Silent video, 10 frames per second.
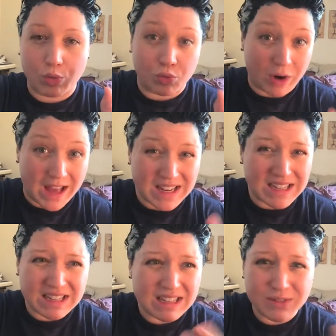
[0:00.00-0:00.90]

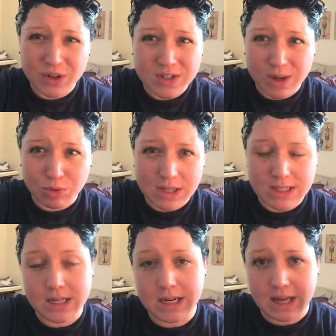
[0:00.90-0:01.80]
red for some
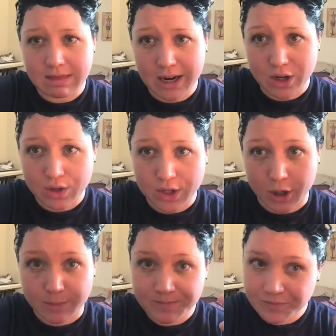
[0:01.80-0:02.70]
reason in there,
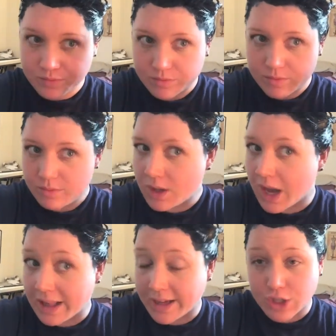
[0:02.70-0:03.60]
so
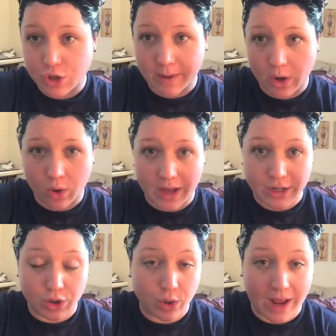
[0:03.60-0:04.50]
I like to do my whole head.
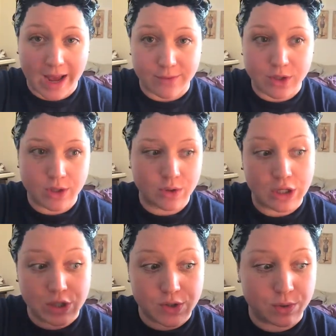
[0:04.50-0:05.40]
You don't have to, you
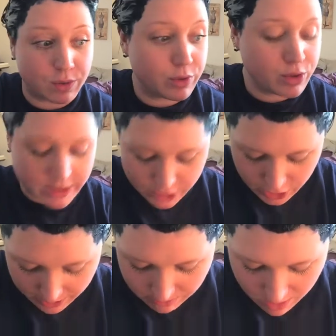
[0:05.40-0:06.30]
could just do a root touch
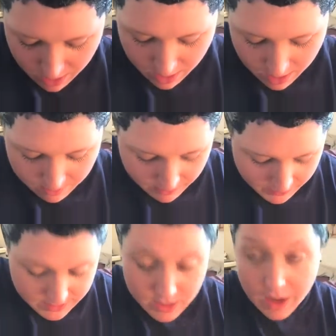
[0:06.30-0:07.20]
up, but
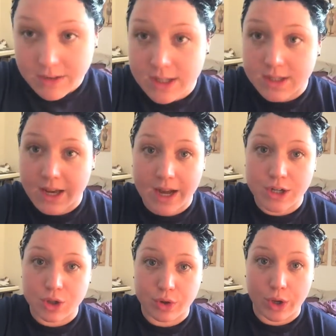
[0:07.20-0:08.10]
this is obviously how to
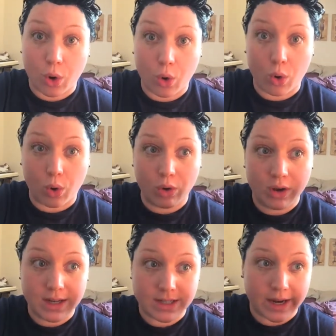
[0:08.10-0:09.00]
do the whole
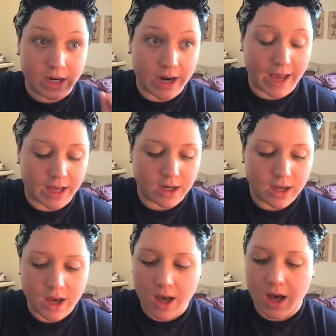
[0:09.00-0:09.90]
entire head.
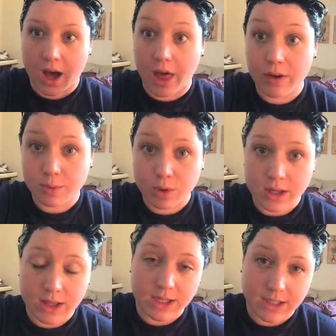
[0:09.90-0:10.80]
Other
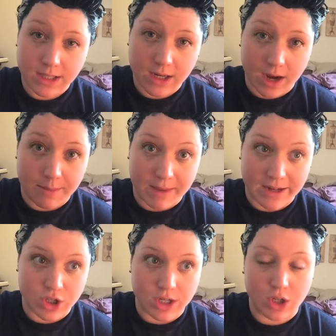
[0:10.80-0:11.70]
important things I did not
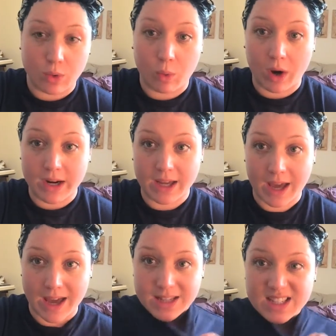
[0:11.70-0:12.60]
mention: you want to
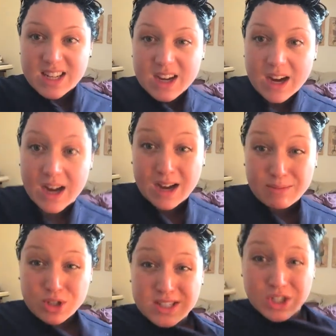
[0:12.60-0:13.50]
get
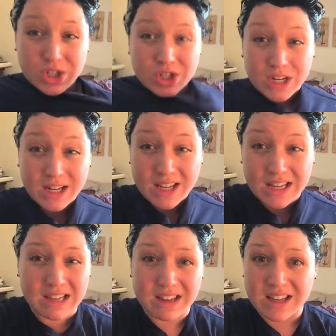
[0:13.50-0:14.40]
just a shitty